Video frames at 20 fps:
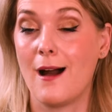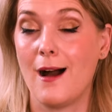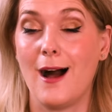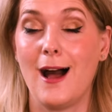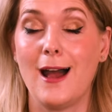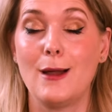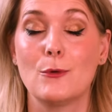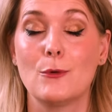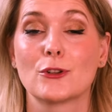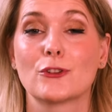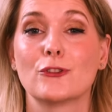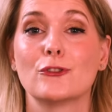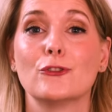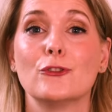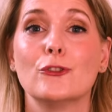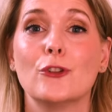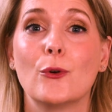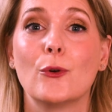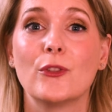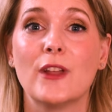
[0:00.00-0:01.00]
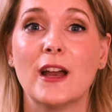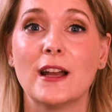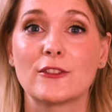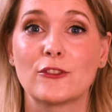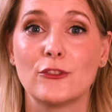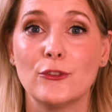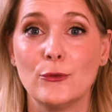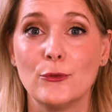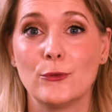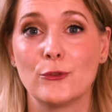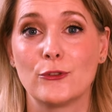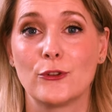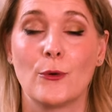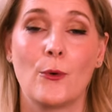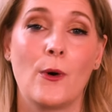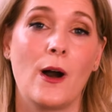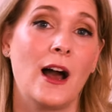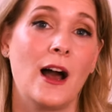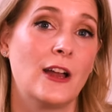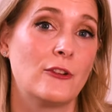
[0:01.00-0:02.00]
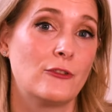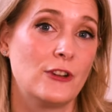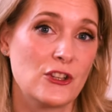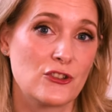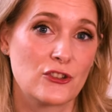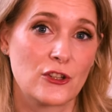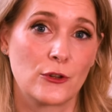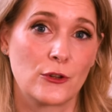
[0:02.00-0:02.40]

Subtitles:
I wanted to know that too, so I reached